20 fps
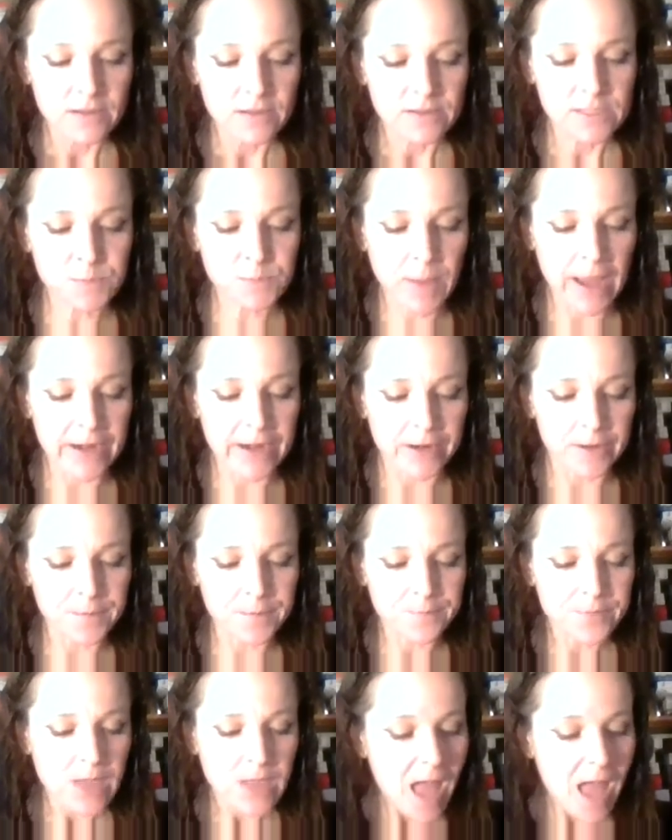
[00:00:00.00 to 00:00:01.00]
Spider.
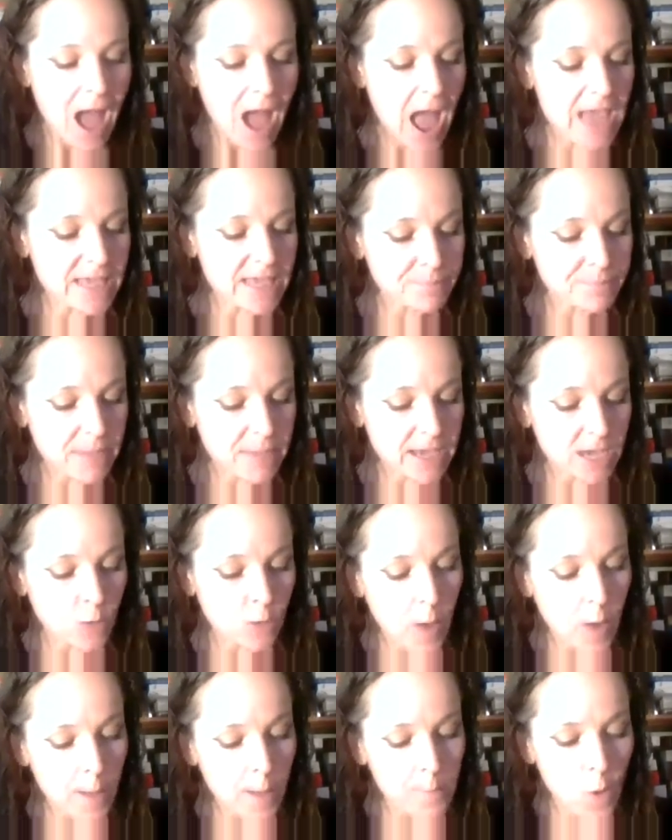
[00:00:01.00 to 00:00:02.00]
"I can make a
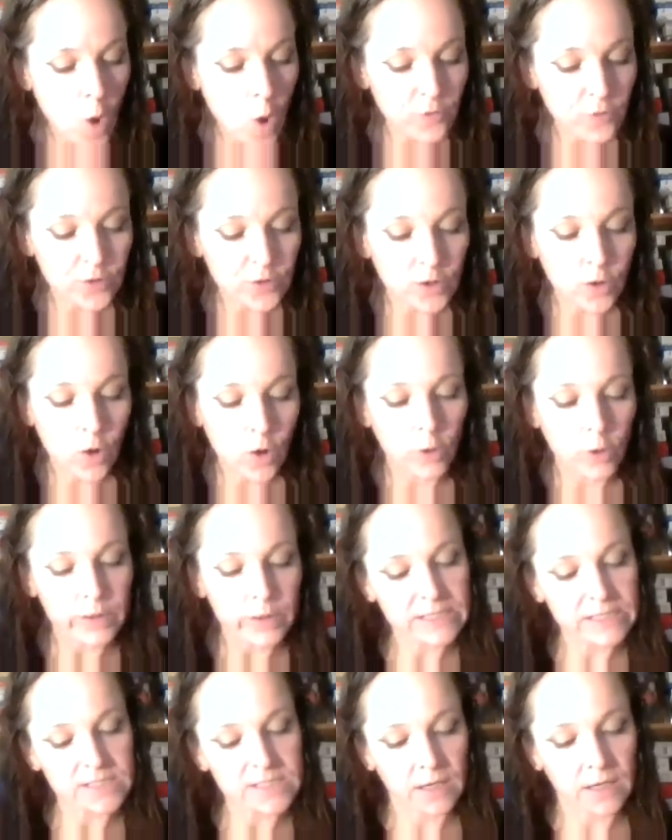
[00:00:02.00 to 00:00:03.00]
web over your hole
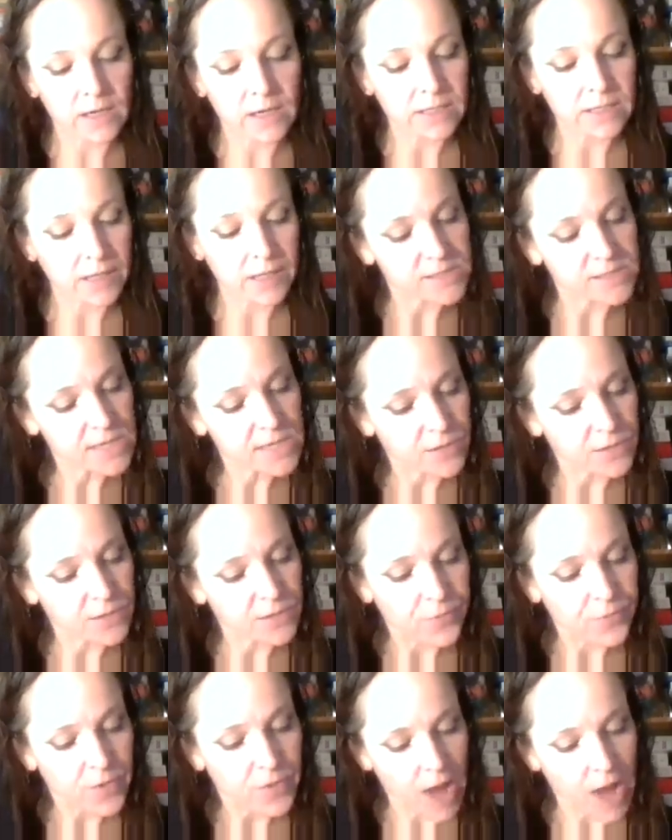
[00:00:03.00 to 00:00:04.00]
and Sun cannot see
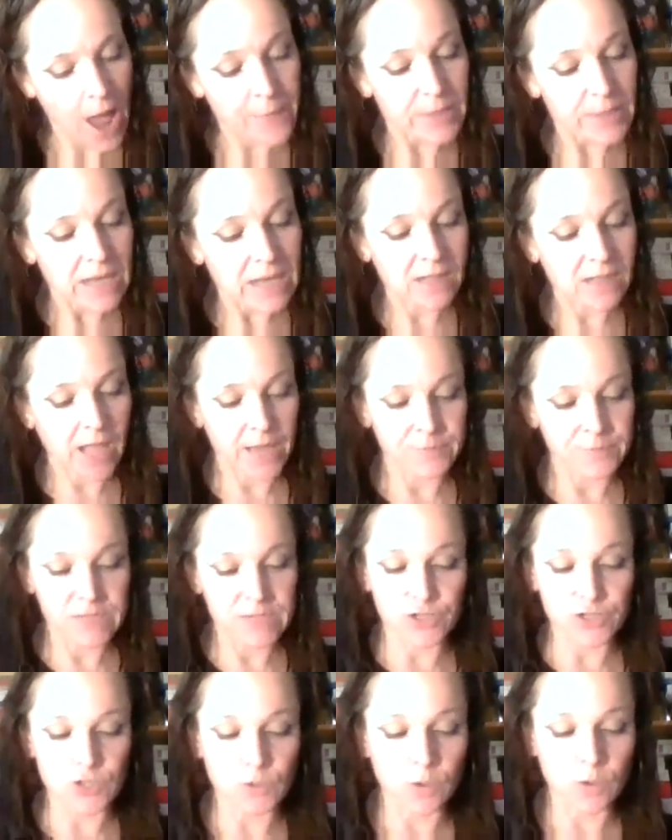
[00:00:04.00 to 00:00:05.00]
you." Rabbit climbed
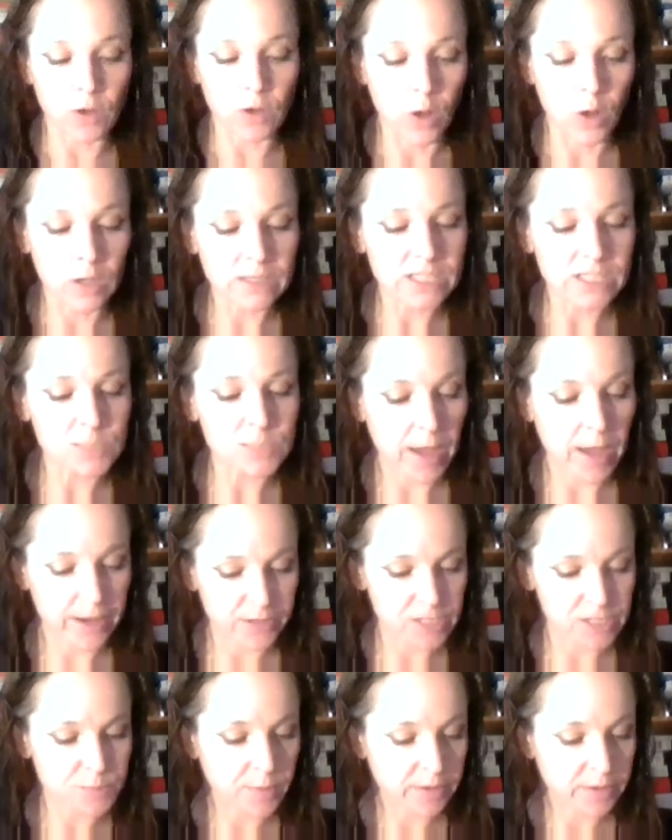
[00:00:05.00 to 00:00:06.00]
into a hole and
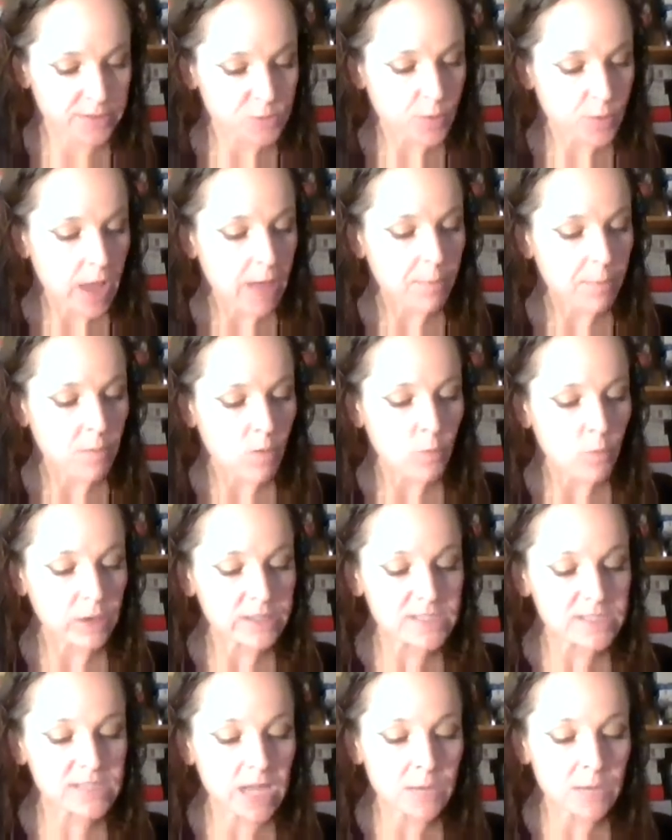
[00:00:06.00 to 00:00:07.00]
Spider spun his web.
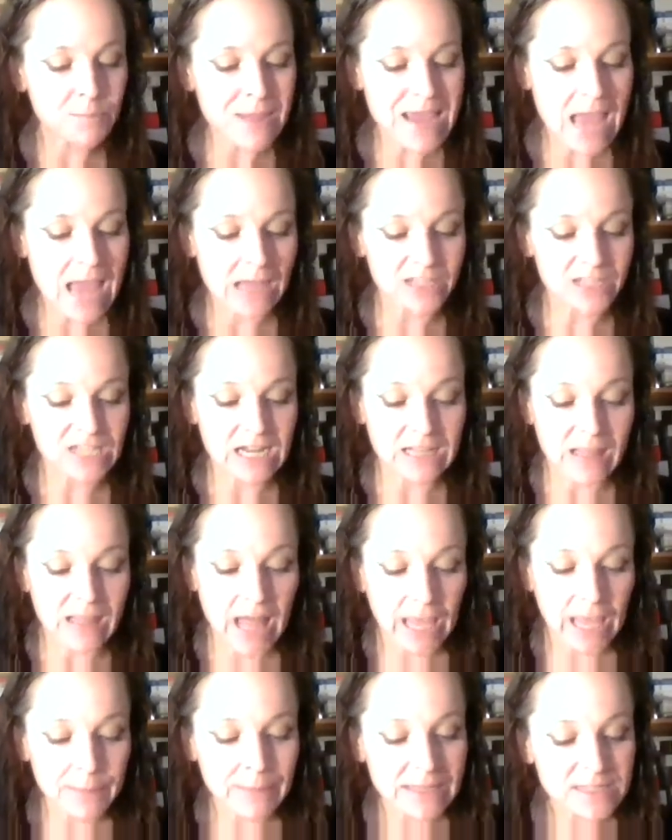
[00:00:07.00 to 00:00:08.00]
When Sun began to
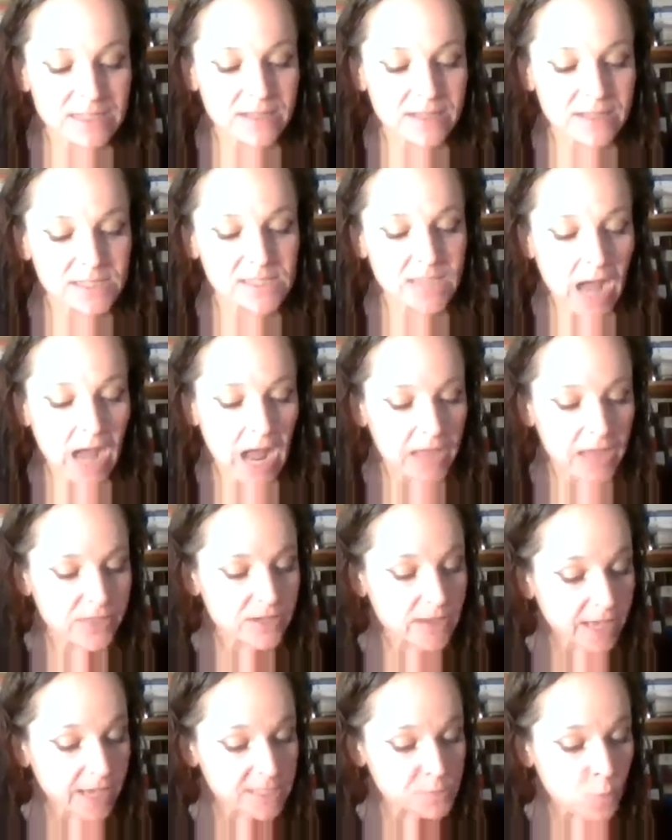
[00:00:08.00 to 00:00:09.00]
climb into the sky the
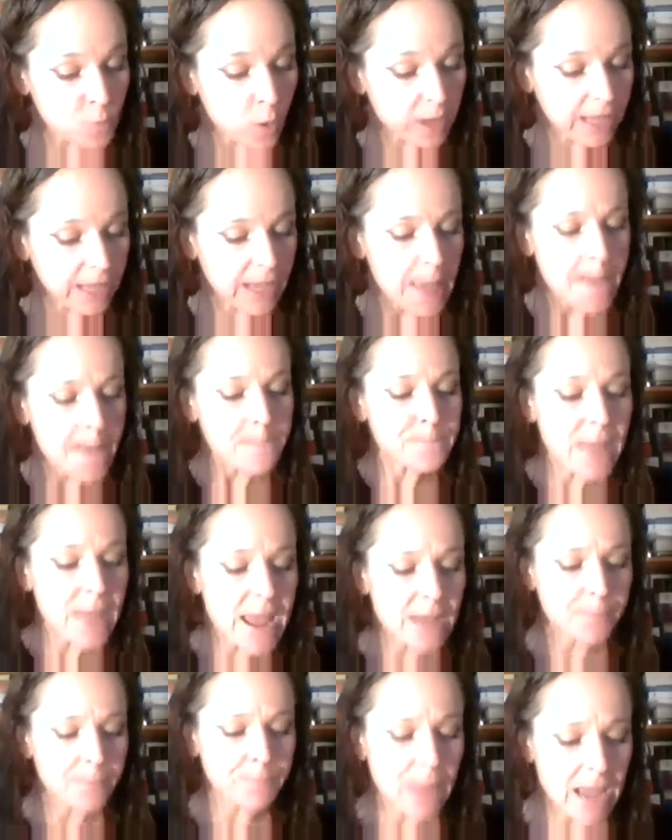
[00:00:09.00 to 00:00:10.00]
next morning,
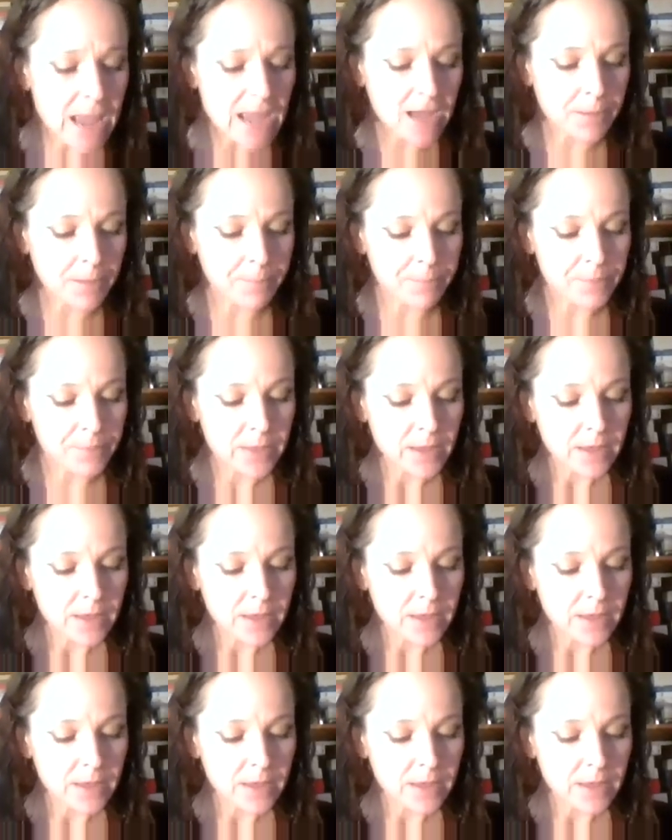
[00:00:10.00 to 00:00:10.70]
bam, bam!